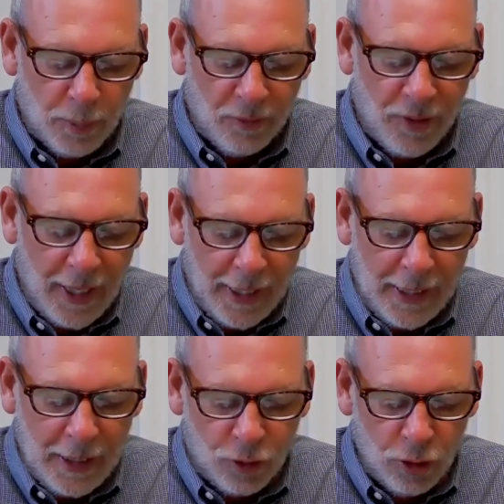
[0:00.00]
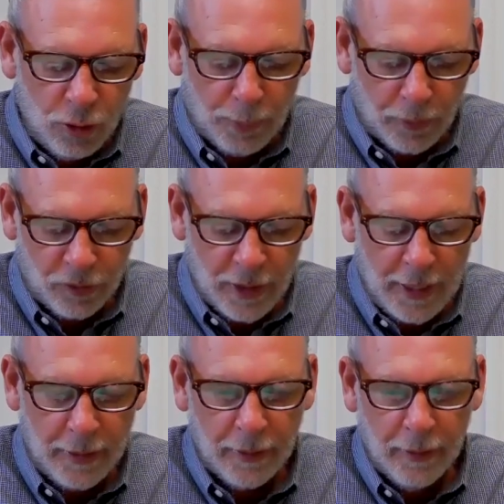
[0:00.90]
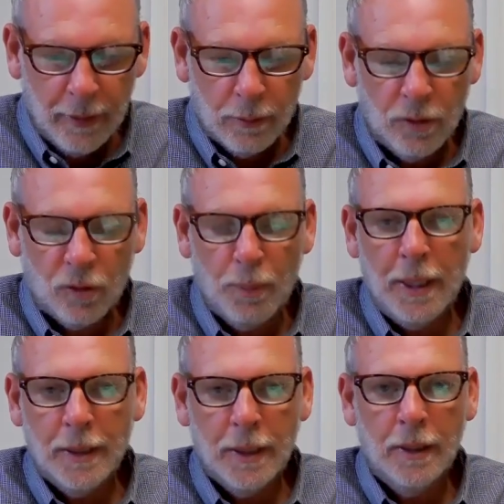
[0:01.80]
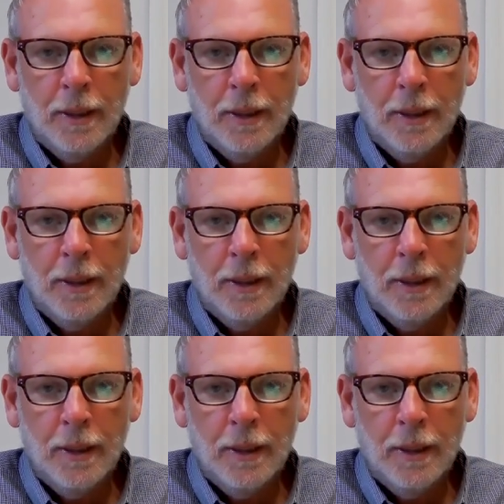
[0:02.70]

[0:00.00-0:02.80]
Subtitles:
But if 82% responded